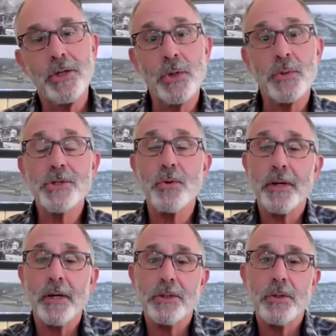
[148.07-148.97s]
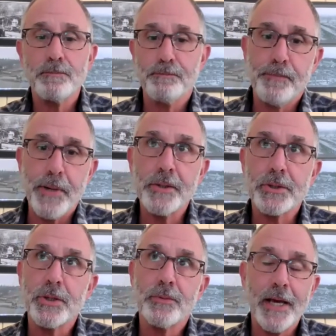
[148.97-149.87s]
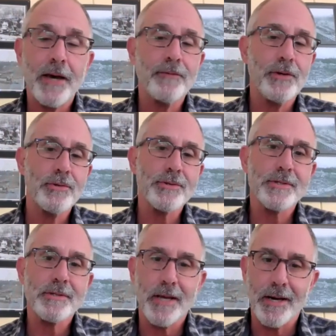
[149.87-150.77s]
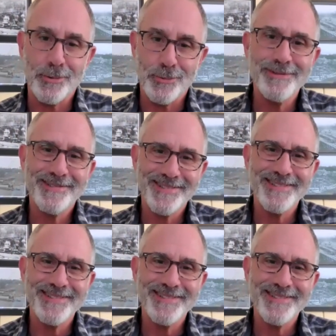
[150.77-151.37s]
You know, it's going on to about 2.5 years now.